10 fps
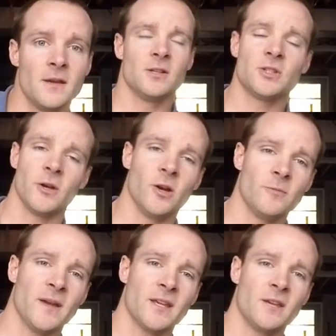So I
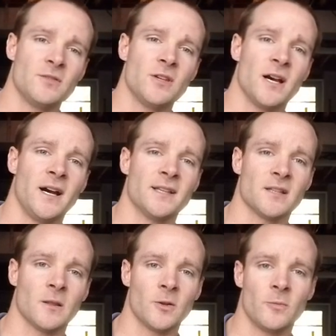hope that gives you guys a
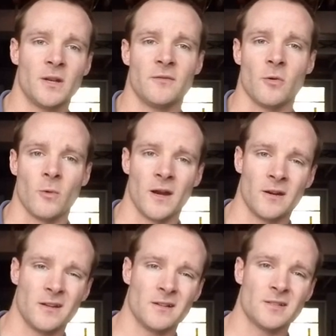little bit of
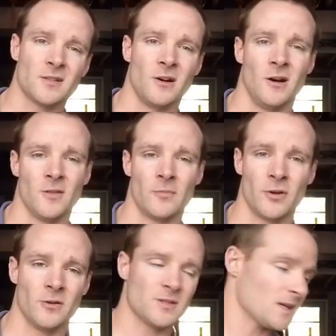awareness on the
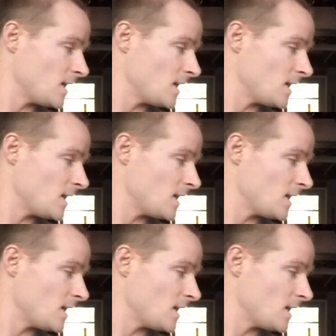pros and